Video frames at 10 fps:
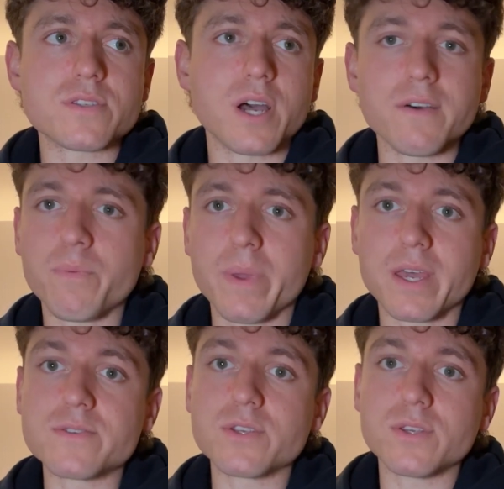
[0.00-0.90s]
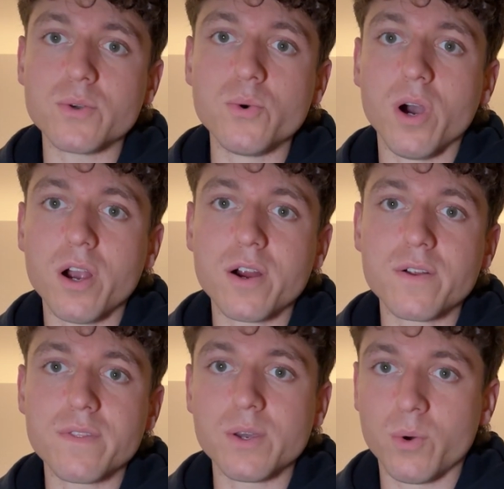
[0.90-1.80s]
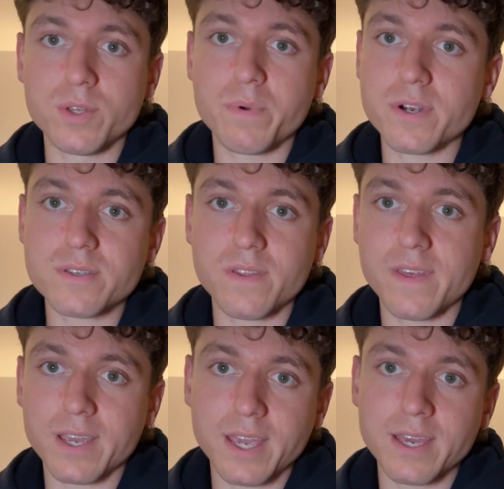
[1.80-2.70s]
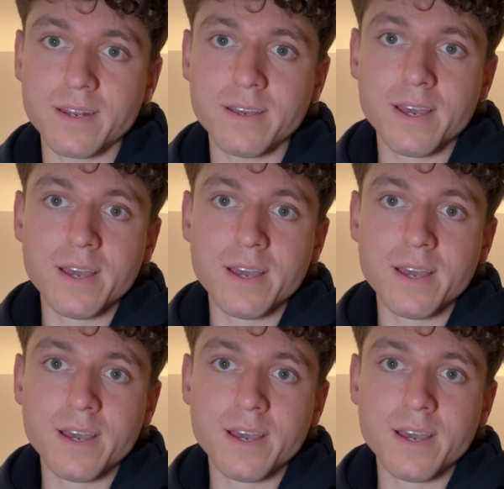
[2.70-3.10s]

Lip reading: tough because you are the only person that can,